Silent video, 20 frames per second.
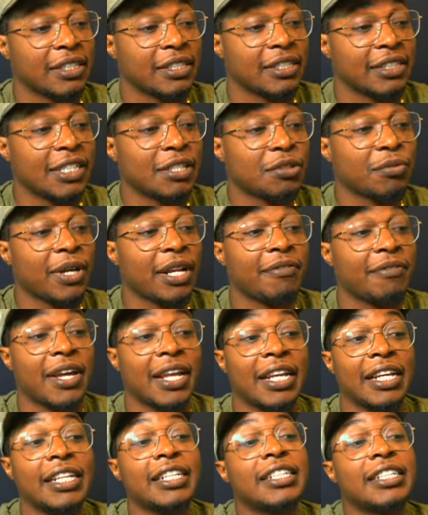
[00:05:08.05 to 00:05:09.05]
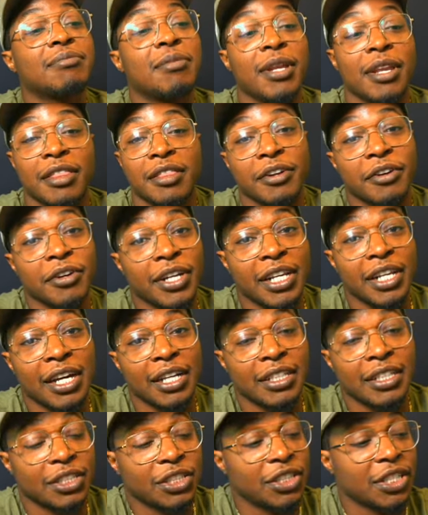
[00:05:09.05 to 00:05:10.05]
This would have at least been thirty
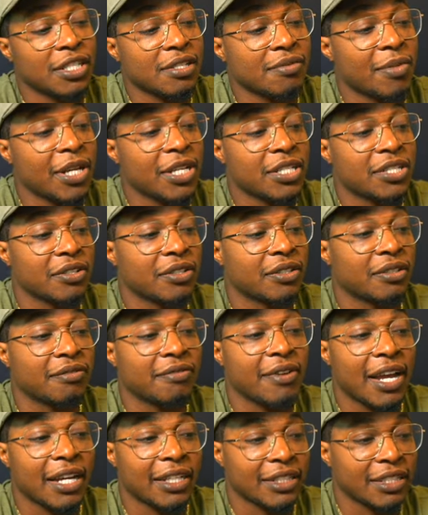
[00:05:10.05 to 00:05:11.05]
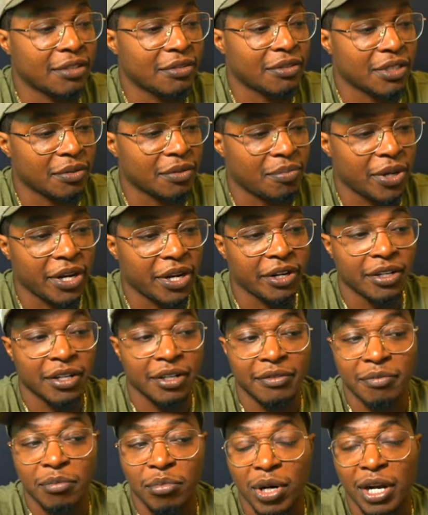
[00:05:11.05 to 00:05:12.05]
dollars just based on the fact that it was a pair
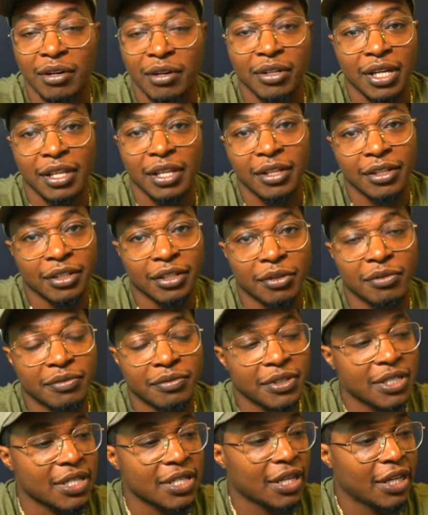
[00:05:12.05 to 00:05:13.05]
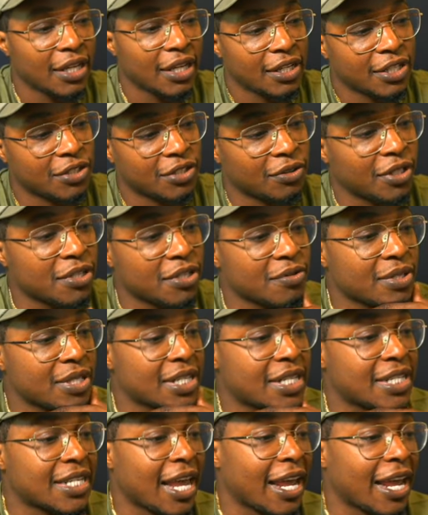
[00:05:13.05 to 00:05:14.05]
of brown leather loafers. So this was
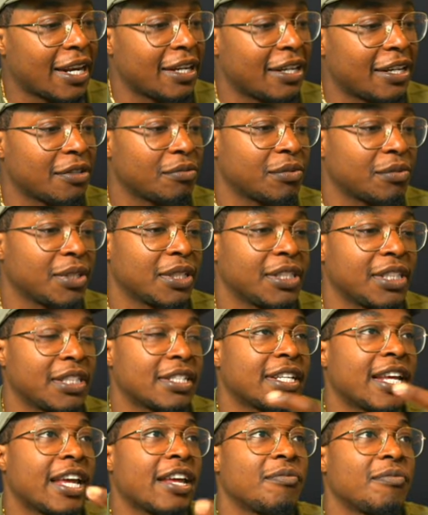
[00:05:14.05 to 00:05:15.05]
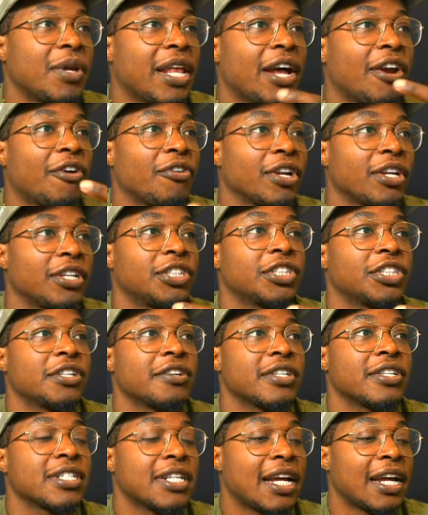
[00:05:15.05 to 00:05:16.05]
exciting. It just gave me that
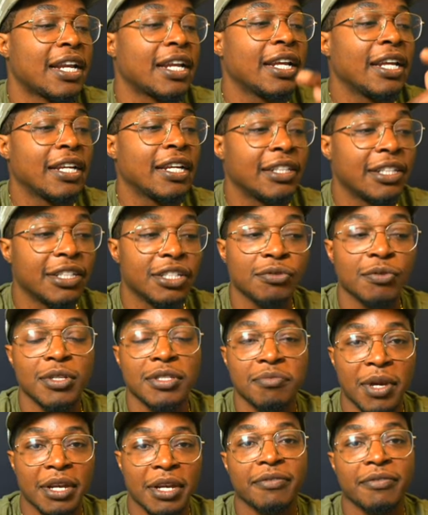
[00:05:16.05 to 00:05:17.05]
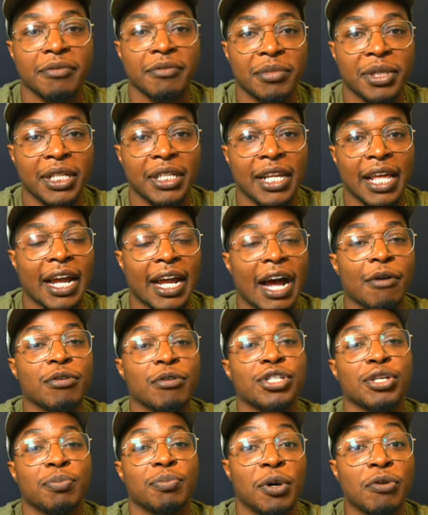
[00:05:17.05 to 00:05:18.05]
reassurance that this was meant for me. Like I was
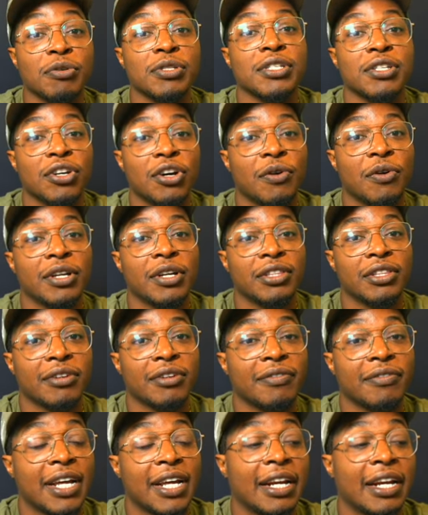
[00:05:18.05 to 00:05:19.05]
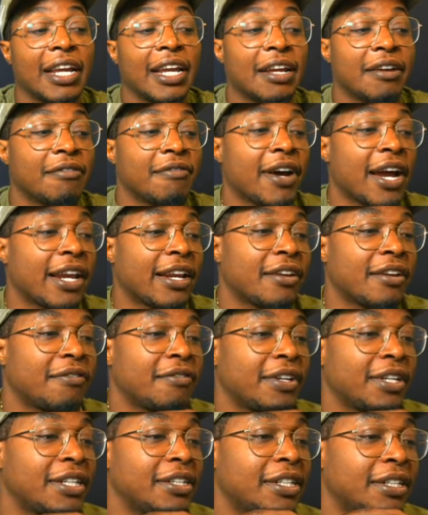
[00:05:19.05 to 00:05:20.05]
supposed to go in a thrift that day and find it
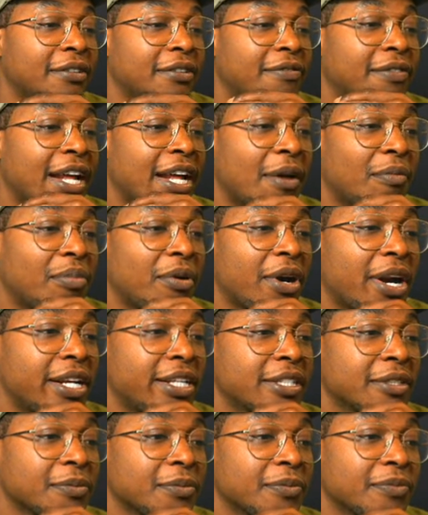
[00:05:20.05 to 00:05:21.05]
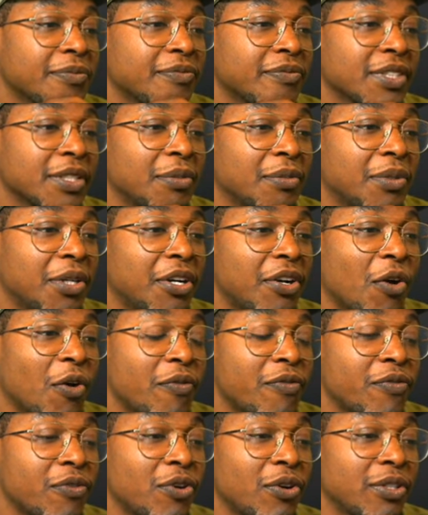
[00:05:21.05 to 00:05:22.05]
for, uh, for that price. But
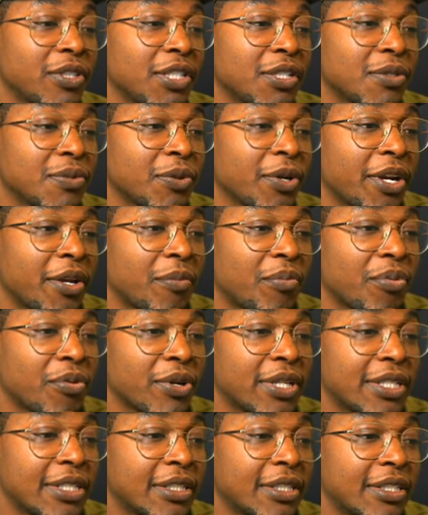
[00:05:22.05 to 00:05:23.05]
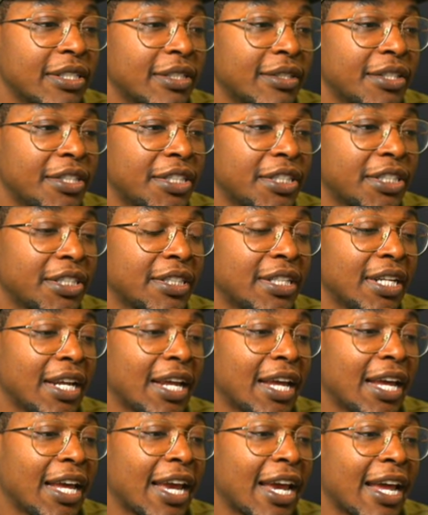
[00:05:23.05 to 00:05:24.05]
overall, these were in pretty good condition.
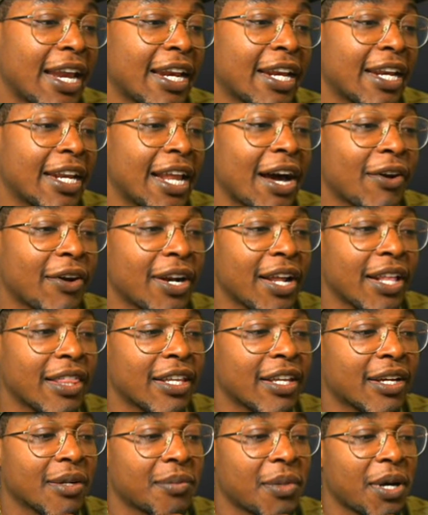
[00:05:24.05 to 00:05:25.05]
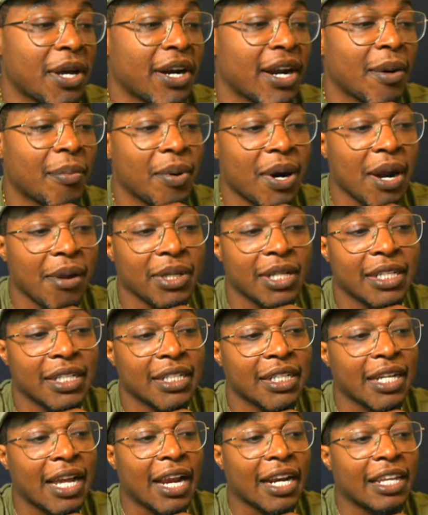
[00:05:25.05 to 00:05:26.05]
And now that I think about it, I probably could
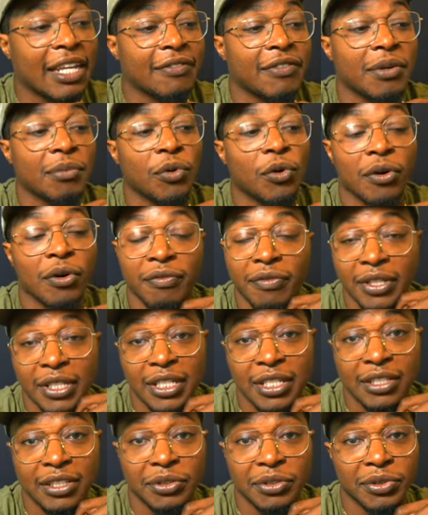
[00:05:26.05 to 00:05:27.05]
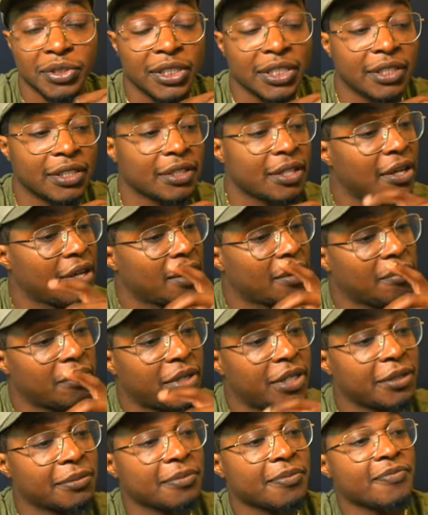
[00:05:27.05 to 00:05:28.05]
have got even more for these Gucci's.
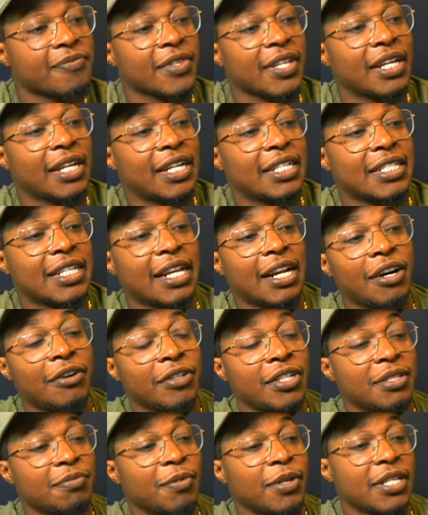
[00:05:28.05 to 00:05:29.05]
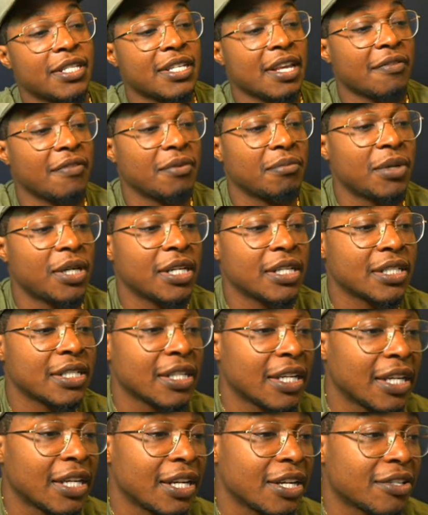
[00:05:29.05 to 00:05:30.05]
But like I said, I only spent seven bucks,
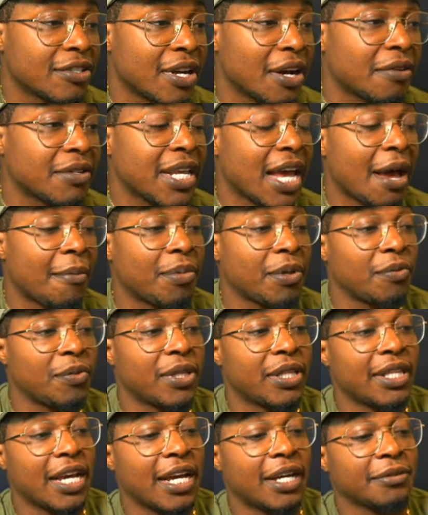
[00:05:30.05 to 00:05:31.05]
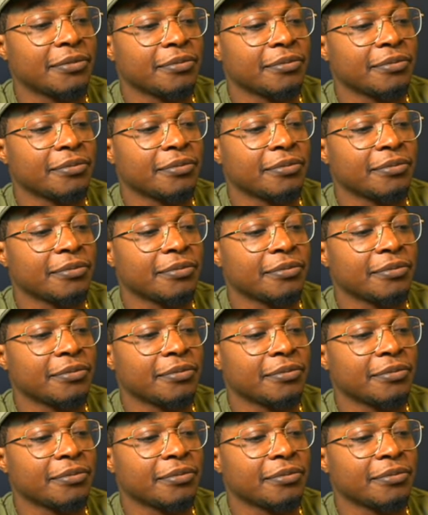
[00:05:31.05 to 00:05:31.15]
so I was happy with that.